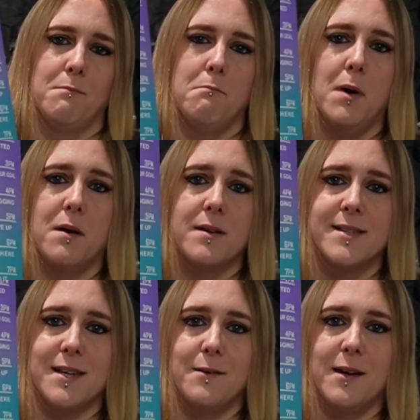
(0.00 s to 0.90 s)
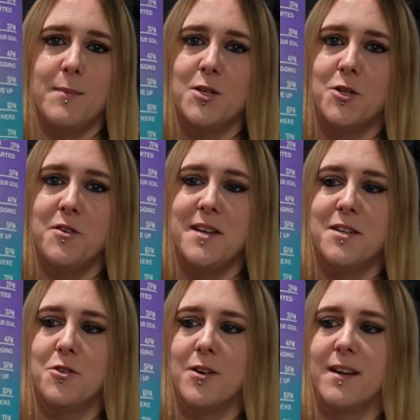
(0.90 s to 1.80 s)
marks out how much you need to
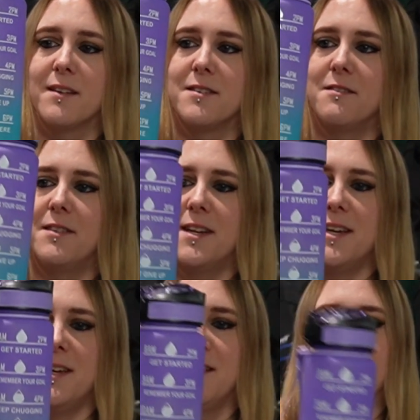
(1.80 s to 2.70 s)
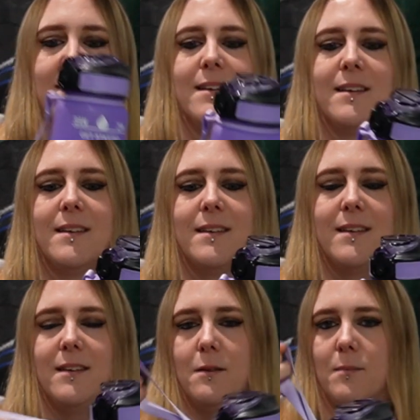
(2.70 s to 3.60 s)
drink during the day.
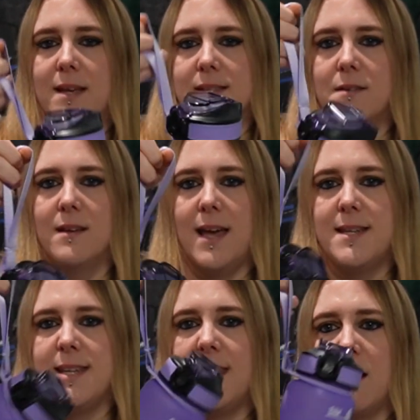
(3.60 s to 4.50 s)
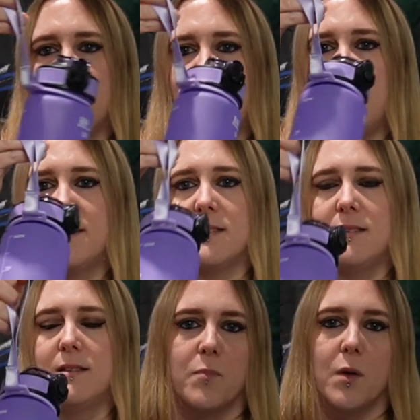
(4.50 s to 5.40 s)
Has a handy carry
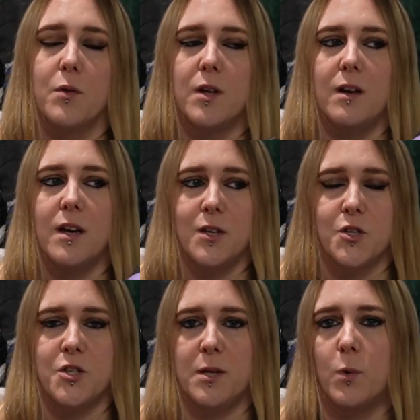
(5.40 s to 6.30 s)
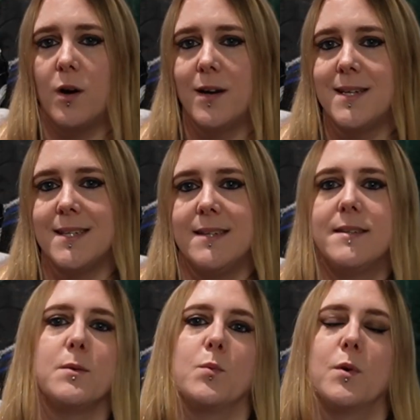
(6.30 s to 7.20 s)
handle. Although last year what I
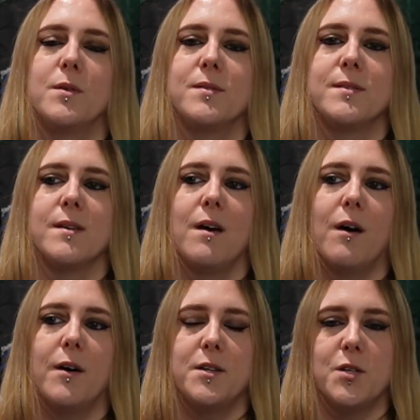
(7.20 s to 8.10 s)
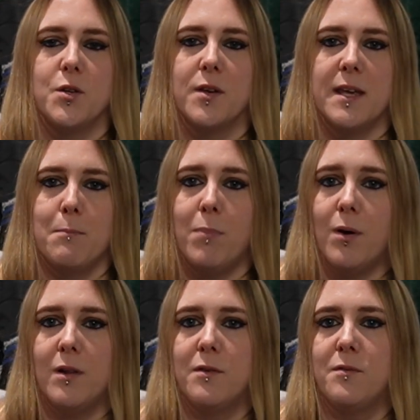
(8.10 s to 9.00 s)
did was I took a
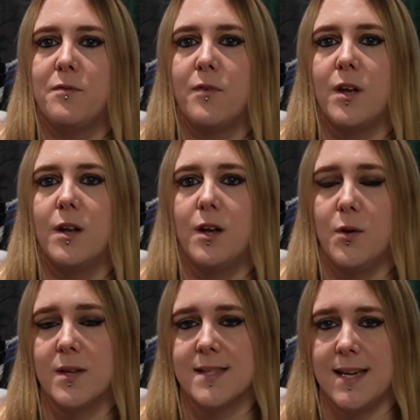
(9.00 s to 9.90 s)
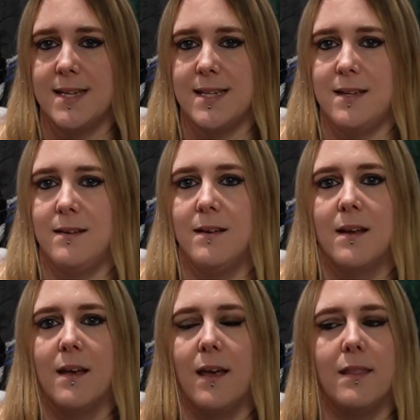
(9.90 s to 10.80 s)
bottle of Lucozade in,
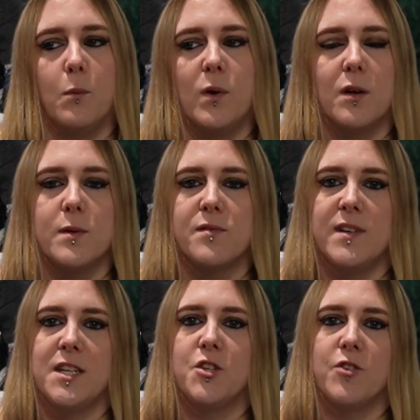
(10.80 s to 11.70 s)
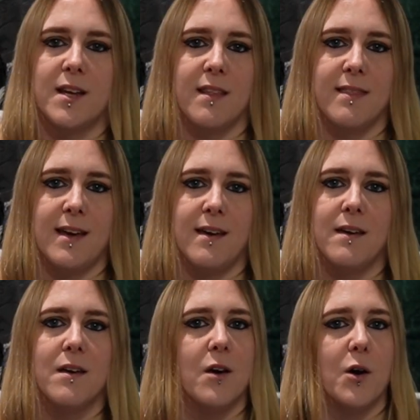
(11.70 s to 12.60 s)
and then when I was finished drinking that,
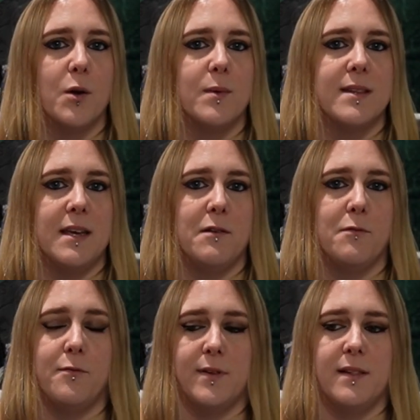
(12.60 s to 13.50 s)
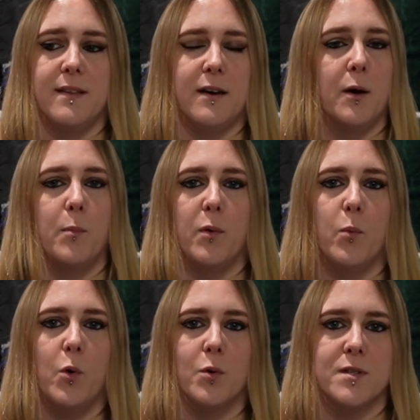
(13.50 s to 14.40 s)
I would then fill that up with
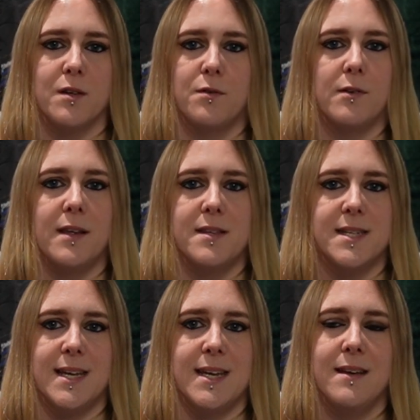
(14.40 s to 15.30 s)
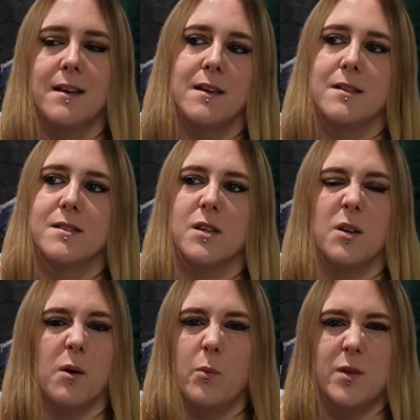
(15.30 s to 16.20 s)
water throughout the day,
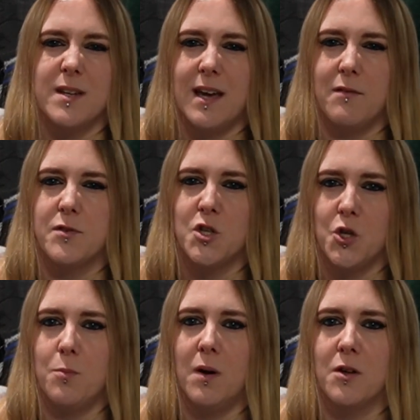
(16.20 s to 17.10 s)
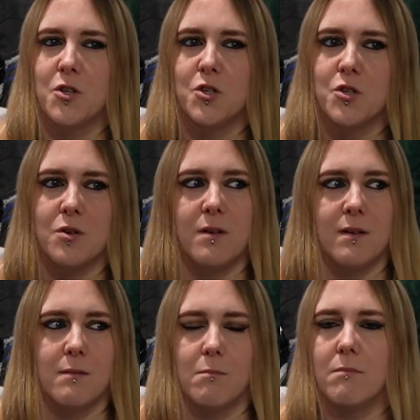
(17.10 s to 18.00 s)
so I wouldn't have too much,
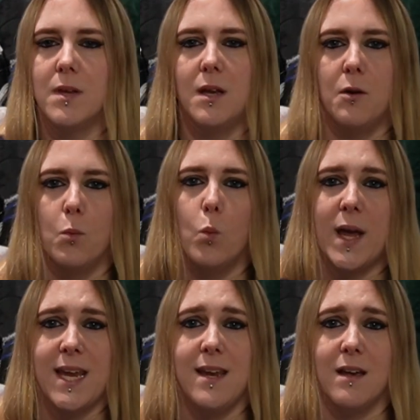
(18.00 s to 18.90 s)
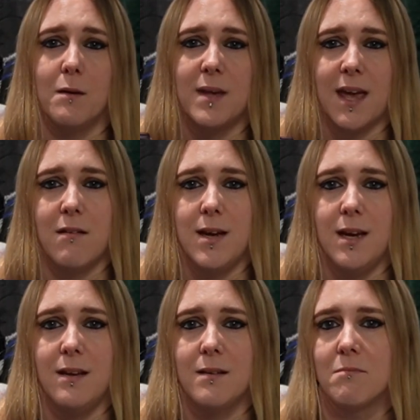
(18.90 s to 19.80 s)
weight I'm
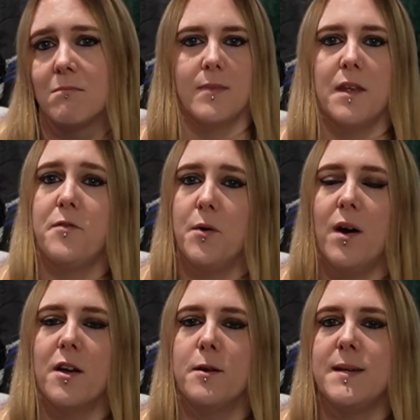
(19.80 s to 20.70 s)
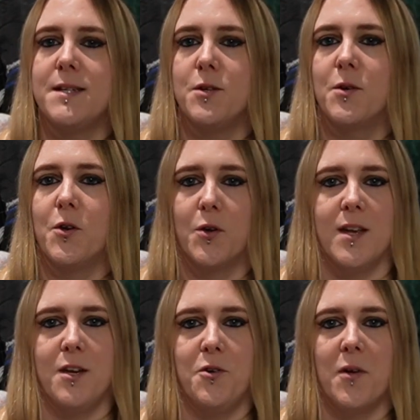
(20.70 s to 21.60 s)
carrying. If you are going to be doing
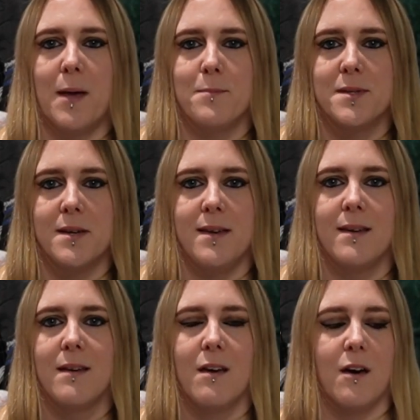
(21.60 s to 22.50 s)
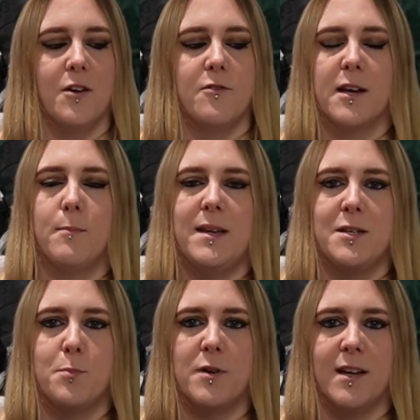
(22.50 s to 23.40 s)
cooking in your campsite, I'd
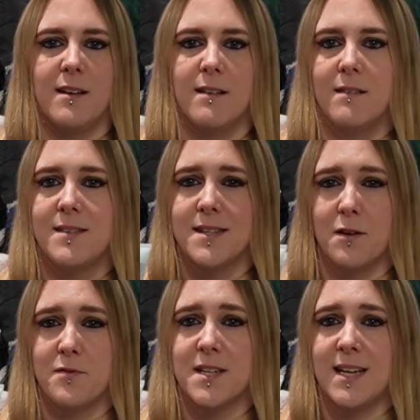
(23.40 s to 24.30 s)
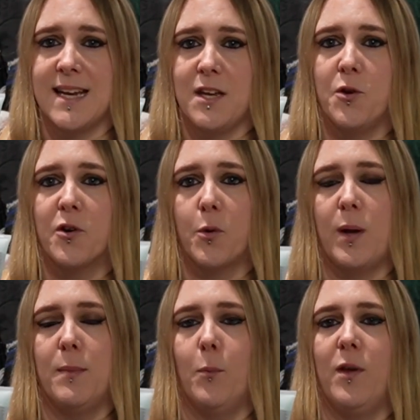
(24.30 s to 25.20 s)
recommend bringing stuff to clean your
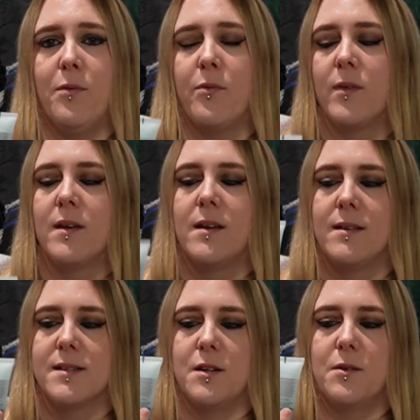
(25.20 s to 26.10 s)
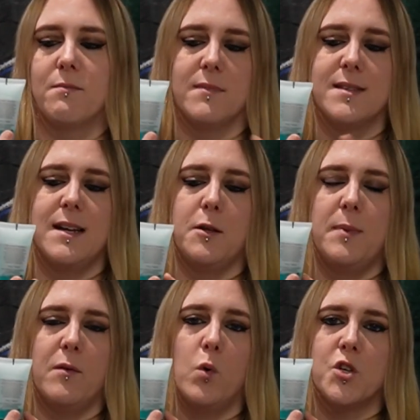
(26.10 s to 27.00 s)
equipment with. So there's a little
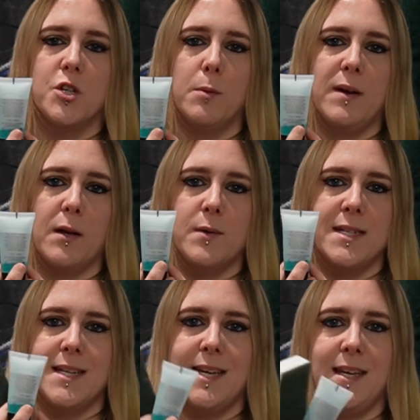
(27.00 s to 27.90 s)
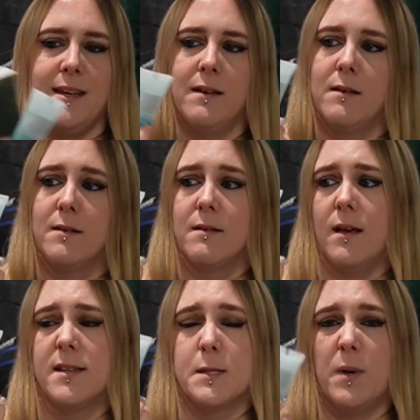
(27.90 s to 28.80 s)
bit of washing up liquid in here,
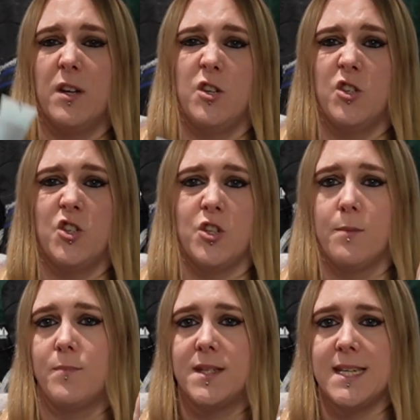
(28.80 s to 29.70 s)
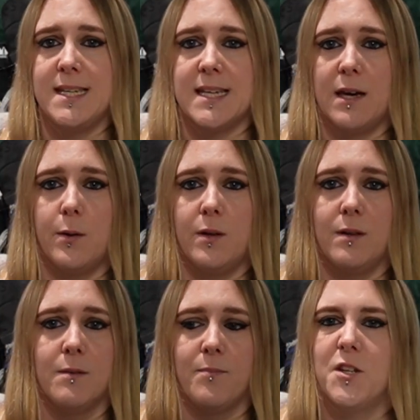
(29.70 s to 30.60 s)
a sponge, tea
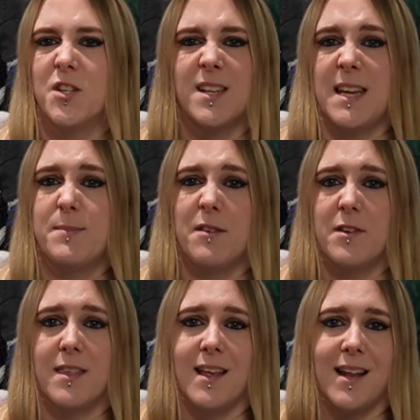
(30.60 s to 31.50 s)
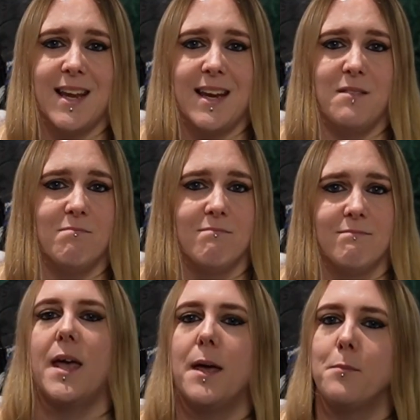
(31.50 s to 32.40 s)
towel, just keeps everything clean.
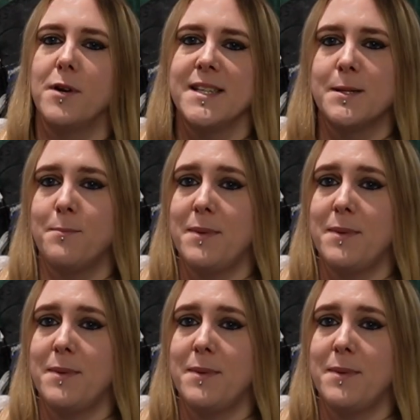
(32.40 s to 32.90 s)
And bring some